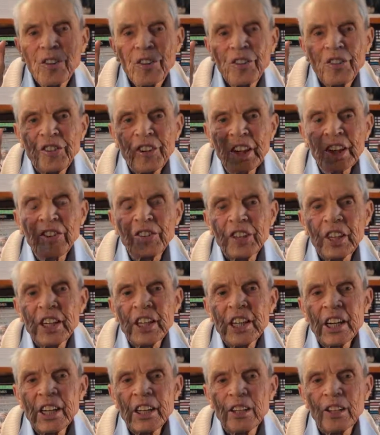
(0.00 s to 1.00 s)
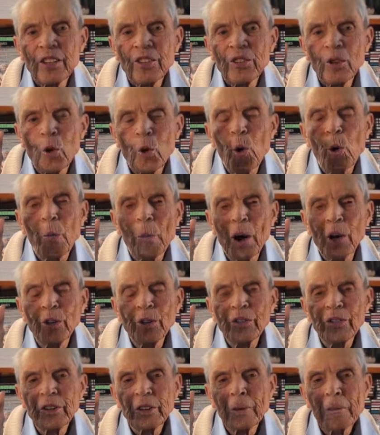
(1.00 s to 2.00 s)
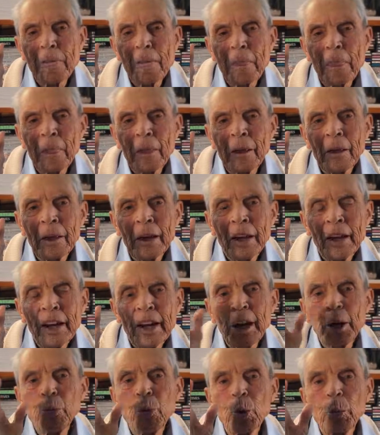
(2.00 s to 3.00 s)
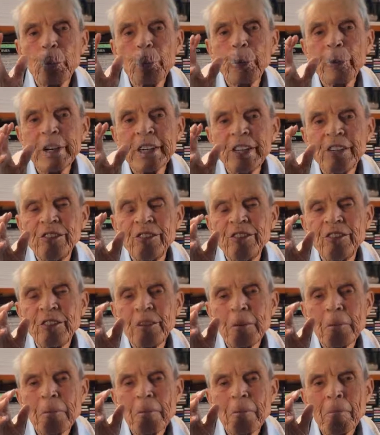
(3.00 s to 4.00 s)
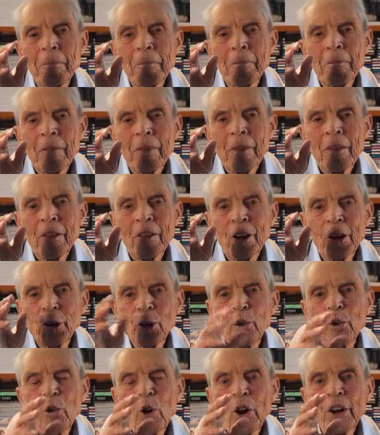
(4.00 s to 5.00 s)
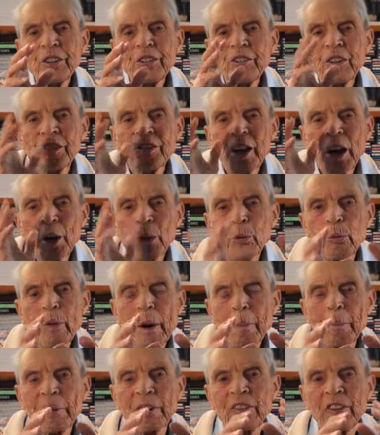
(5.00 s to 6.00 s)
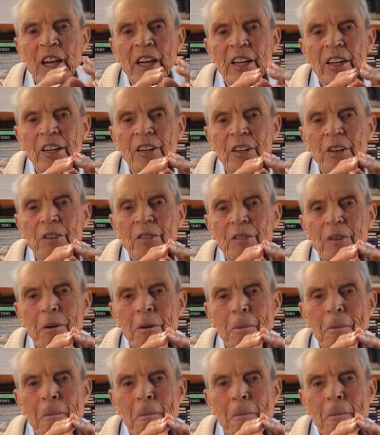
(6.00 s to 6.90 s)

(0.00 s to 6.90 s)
60 years almost, he will preach that Christ is our representative